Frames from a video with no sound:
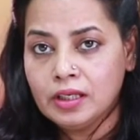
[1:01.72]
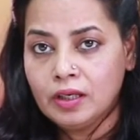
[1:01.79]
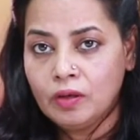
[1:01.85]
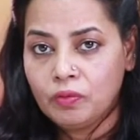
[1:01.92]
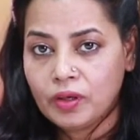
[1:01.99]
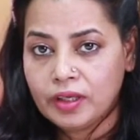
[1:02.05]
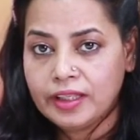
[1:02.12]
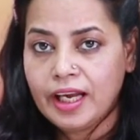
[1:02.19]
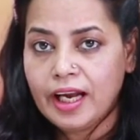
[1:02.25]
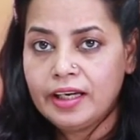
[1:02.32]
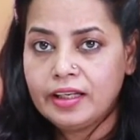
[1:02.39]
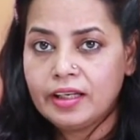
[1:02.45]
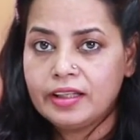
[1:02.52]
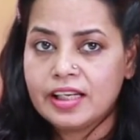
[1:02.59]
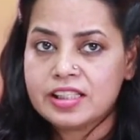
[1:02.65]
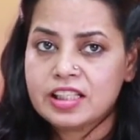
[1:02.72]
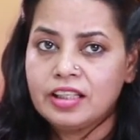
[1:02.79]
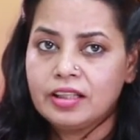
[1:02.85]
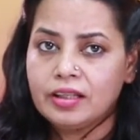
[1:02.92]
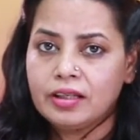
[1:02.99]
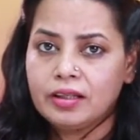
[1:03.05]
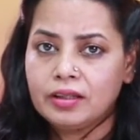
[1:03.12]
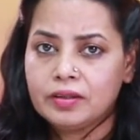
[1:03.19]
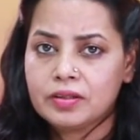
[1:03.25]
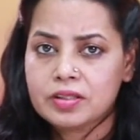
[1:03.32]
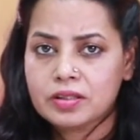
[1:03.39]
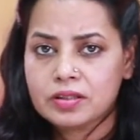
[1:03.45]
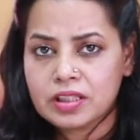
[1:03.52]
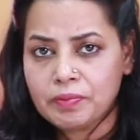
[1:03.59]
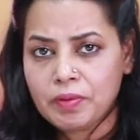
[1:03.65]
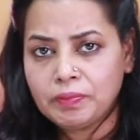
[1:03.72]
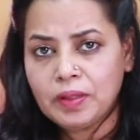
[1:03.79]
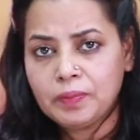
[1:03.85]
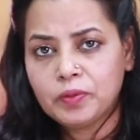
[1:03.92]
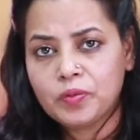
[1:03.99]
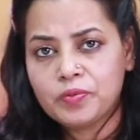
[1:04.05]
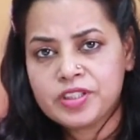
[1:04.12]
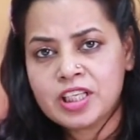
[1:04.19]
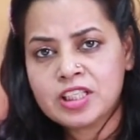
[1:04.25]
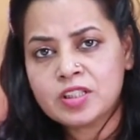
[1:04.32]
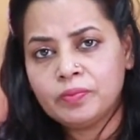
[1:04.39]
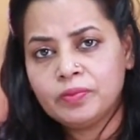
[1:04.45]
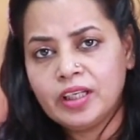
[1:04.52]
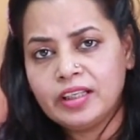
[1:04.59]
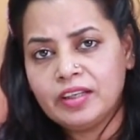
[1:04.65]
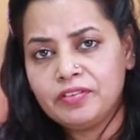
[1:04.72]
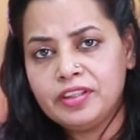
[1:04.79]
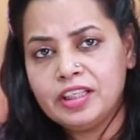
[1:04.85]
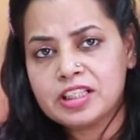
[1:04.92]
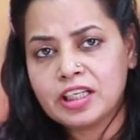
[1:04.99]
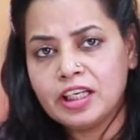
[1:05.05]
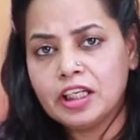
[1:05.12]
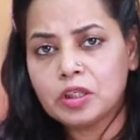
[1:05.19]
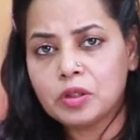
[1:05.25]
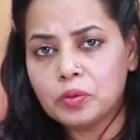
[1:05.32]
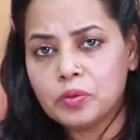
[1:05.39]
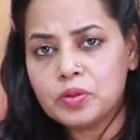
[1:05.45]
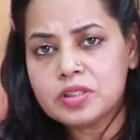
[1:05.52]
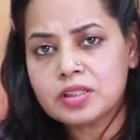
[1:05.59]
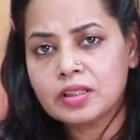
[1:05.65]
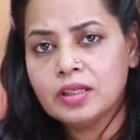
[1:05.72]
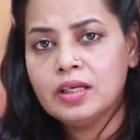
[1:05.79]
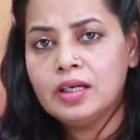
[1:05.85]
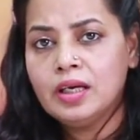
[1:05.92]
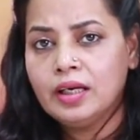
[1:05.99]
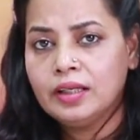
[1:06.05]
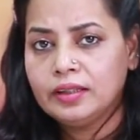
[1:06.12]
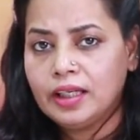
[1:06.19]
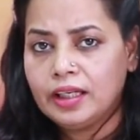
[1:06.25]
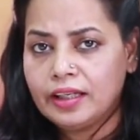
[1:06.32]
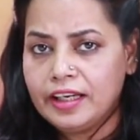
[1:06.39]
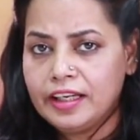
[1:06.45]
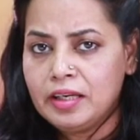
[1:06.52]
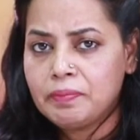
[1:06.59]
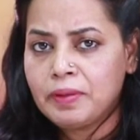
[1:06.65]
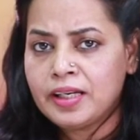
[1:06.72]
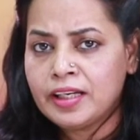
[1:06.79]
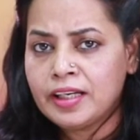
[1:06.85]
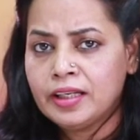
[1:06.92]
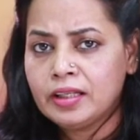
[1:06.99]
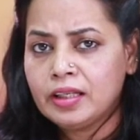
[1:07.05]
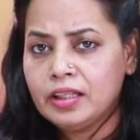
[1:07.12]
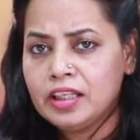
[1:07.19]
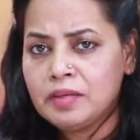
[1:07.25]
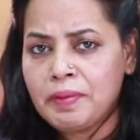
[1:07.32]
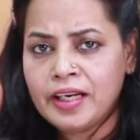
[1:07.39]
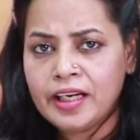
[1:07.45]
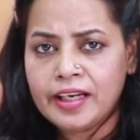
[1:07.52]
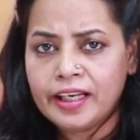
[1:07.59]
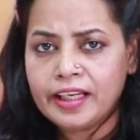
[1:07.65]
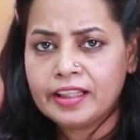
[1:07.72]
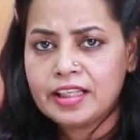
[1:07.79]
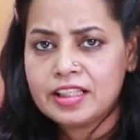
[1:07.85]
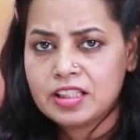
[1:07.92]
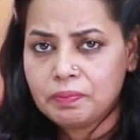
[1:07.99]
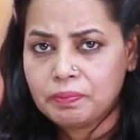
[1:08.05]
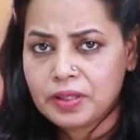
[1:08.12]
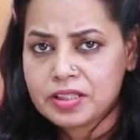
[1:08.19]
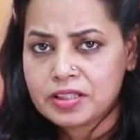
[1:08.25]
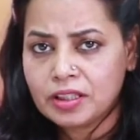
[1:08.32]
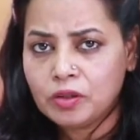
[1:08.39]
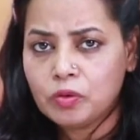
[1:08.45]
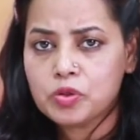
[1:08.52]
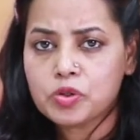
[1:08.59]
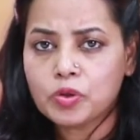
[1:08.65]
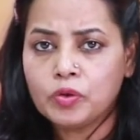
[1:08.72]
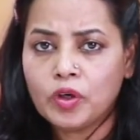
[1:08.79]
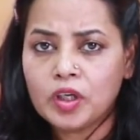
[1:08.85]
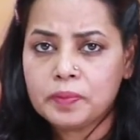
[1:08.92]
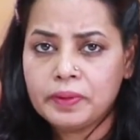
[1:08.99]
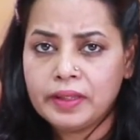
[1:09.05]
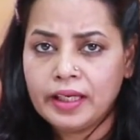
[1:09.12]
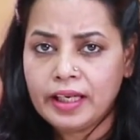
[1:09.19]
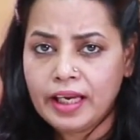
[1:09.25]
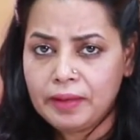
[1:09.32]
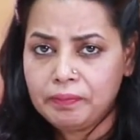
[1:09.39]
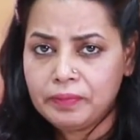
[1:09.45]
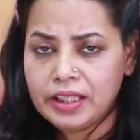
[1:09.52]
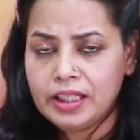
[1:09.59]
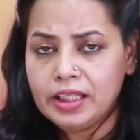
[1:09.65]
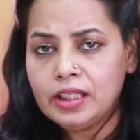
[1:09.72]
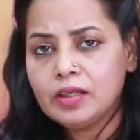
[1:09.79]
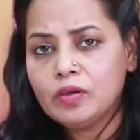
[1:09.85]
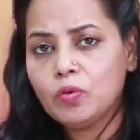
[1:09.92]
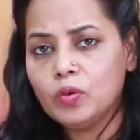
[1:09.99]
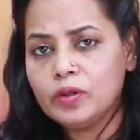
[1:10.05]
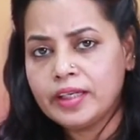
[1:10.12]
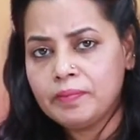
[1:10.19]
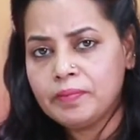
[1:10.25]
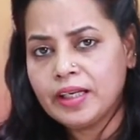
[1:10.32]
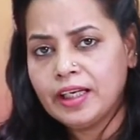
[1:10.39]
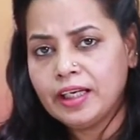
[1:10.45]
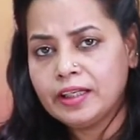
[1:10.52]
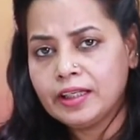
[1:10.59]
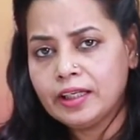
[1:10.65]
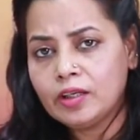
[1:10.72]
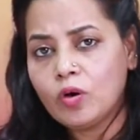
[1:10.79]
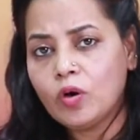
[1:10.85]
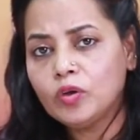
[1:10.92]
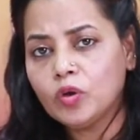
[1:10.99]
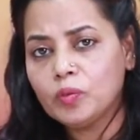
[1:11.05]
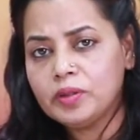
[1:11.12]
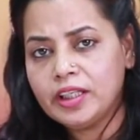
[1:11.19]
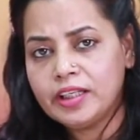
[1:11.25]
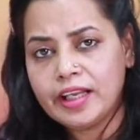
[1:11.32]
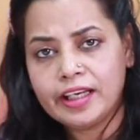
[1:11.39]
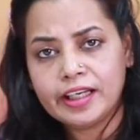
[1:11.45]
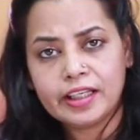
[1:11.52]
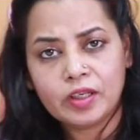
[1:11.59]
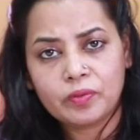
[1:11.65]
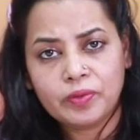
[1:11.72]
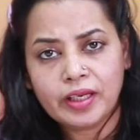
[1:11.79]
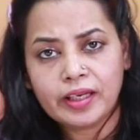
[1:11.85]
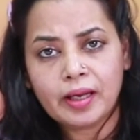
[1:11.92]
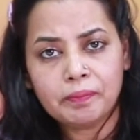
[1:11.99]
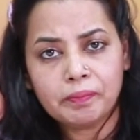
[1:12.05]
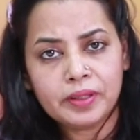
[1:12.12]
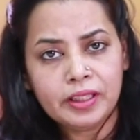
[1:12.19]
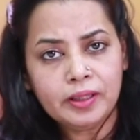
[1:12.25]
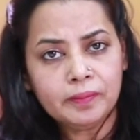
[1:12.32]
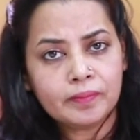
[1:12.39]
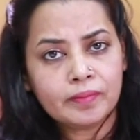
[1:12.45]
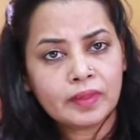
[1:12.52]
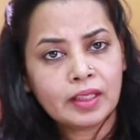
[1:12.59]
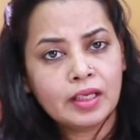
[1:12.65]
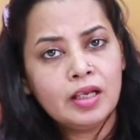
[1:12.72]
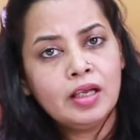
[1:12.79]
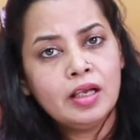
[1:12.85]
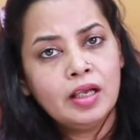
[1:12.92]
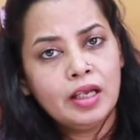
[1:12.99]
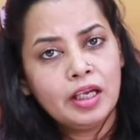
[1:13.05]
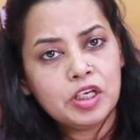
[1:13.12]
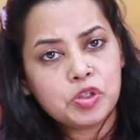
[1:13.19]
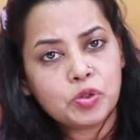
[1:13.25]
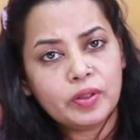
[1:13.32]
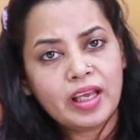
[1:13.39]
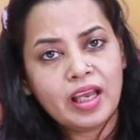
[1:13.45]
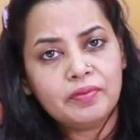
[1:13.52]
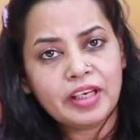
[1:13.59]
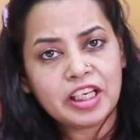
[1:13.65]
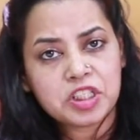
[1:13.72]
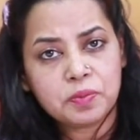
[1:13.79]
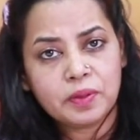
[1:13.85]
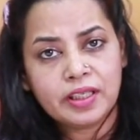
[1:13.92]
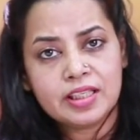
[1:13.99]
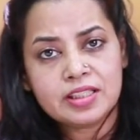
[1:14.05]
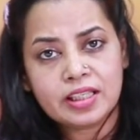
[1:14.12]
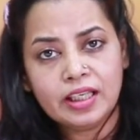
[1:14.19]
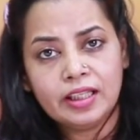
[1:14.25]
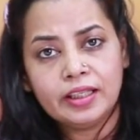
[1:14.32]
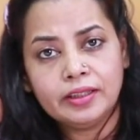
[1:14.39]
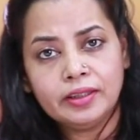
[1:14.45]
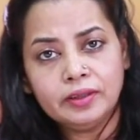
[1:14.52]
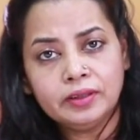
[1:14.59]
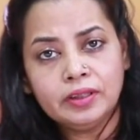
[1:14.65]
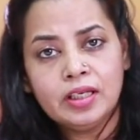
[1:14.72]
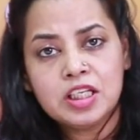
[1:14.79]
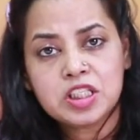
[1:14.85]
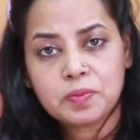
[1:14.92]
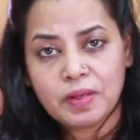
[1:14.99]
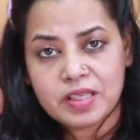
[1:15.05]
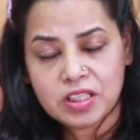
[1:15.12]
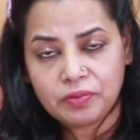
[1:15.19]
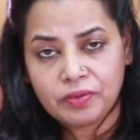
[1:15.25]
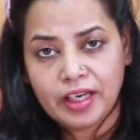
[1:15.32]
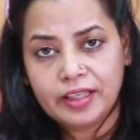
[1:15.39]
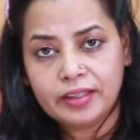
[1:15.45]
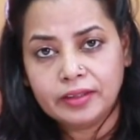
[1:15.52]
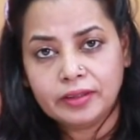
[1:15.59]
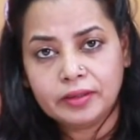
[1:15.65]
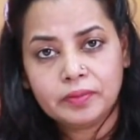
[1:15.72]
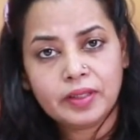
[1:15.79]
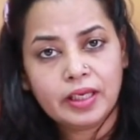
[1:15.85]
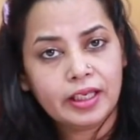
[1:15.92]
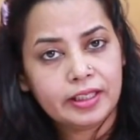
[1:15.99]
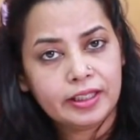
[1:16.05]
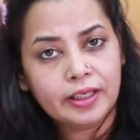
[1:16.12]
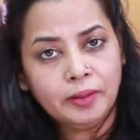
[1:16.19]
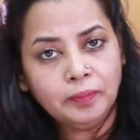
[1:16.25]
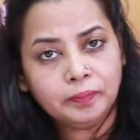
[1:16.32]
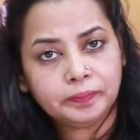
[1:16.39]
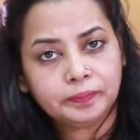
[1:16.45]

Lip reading: For that, some of the provisions of the definition includes that independent director is a person who should not be an MD, whole-time director or nominee director of the company. He should have experience in the specified area